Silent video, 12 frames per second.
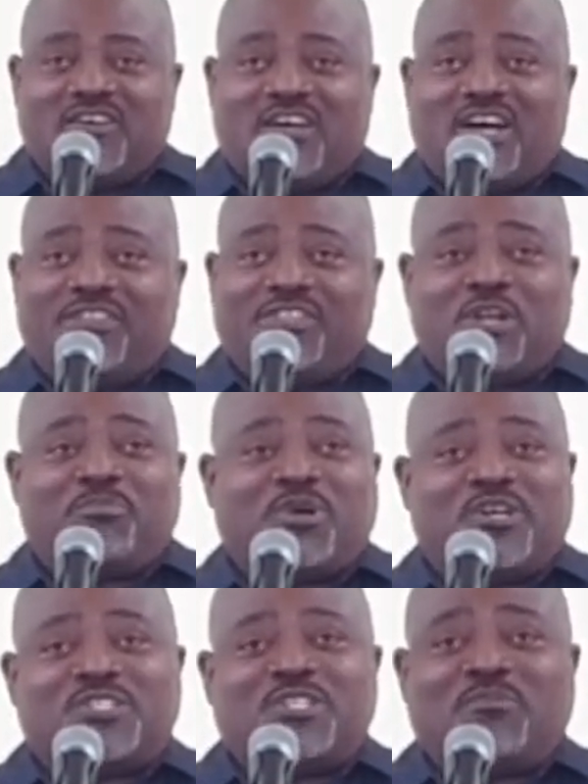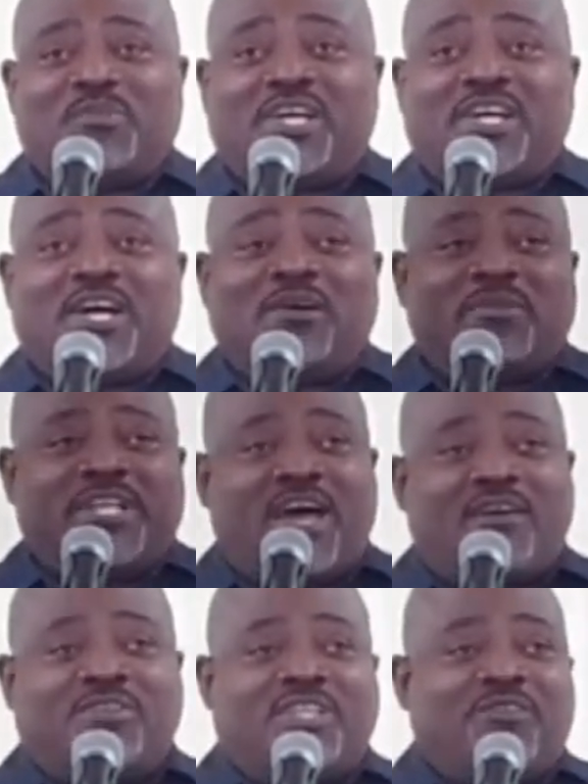another person may come and
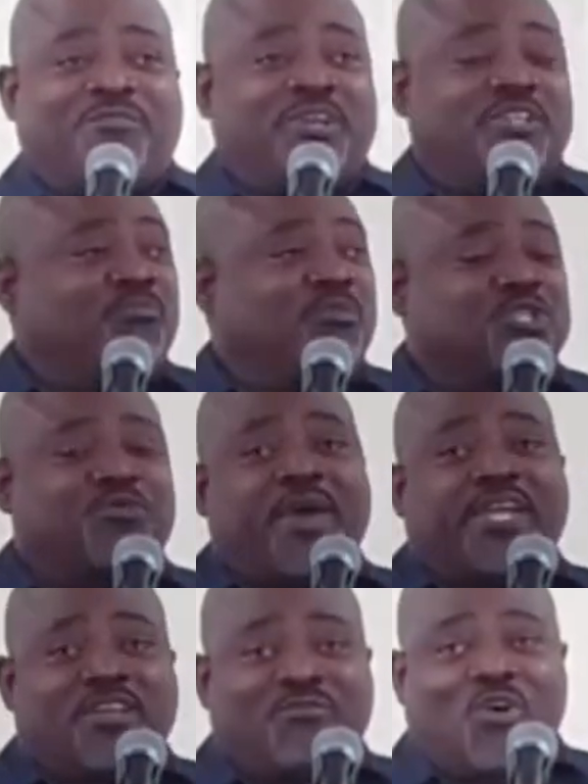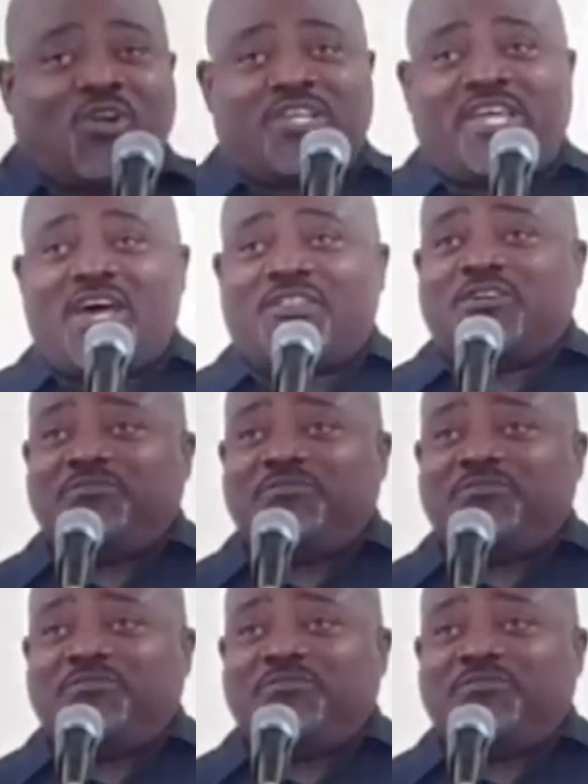have a different perspective altogether.